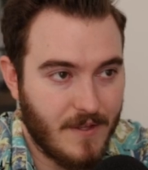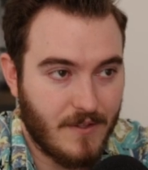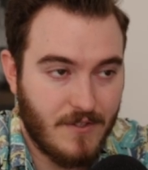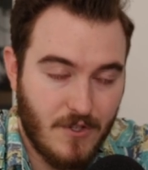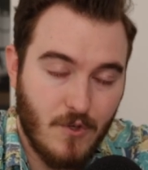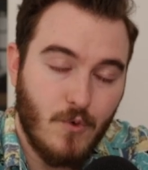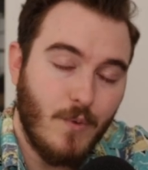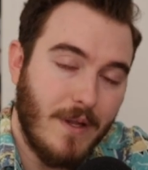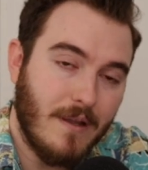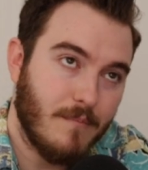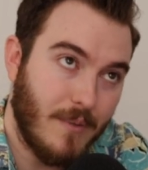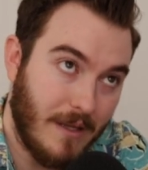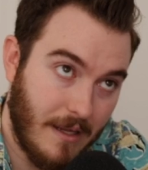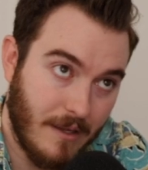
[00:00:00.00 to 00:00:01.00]
The
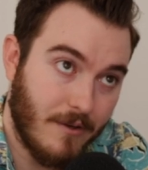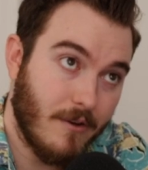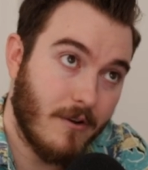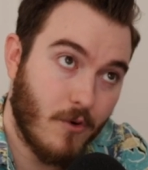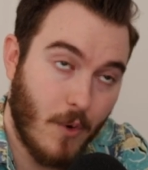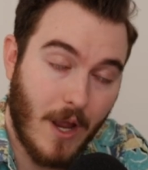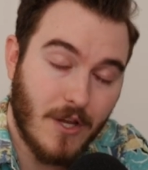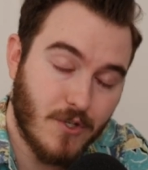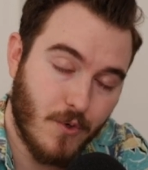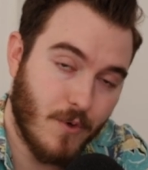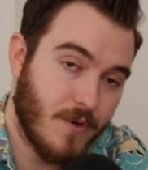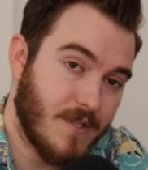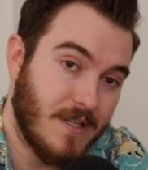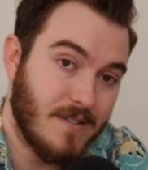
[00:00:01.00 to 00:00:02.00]
2-week beginner crash
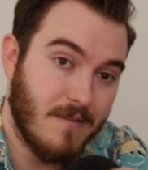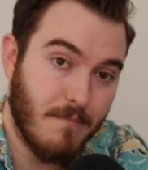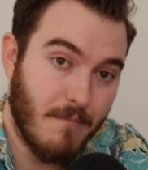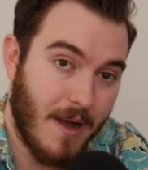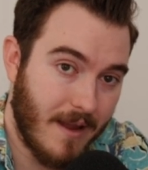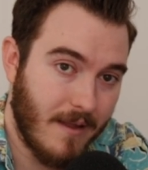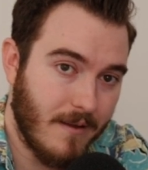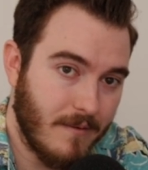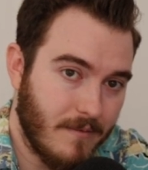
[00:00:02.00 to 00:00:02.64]
course into Maya,